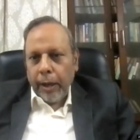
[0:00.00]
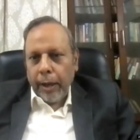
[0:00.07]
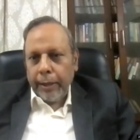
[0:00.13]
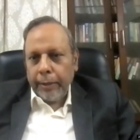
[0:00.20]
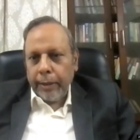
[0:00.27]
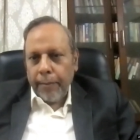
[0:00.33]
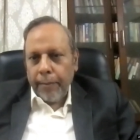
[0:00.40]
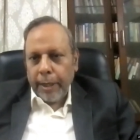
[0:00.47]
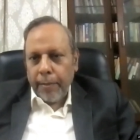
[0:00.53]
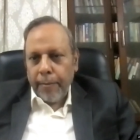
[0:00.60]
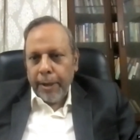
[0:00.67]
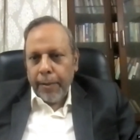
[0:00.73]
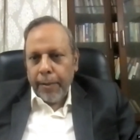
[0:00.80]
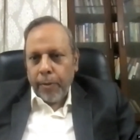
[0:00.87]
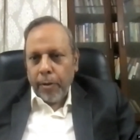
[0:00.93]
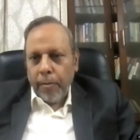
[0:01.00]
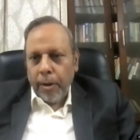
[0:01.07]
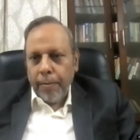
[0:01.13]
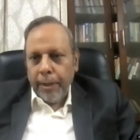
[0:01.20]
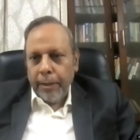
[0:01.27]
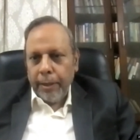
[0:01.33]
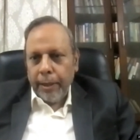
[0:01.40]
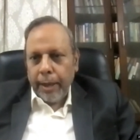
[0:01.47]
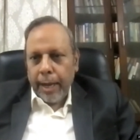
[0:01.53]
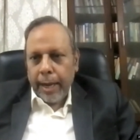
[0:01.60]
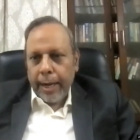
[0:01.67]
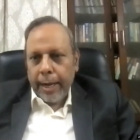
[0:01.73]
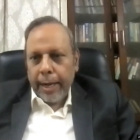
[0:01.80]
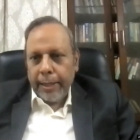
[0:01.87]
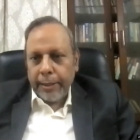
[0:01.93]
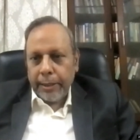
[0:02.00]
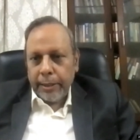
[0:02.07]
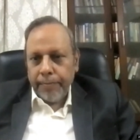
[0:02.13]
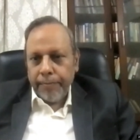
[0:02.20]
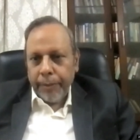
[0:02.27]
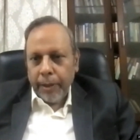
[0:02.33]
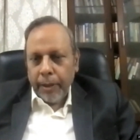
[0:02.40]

correct the measurement problem in the NAS,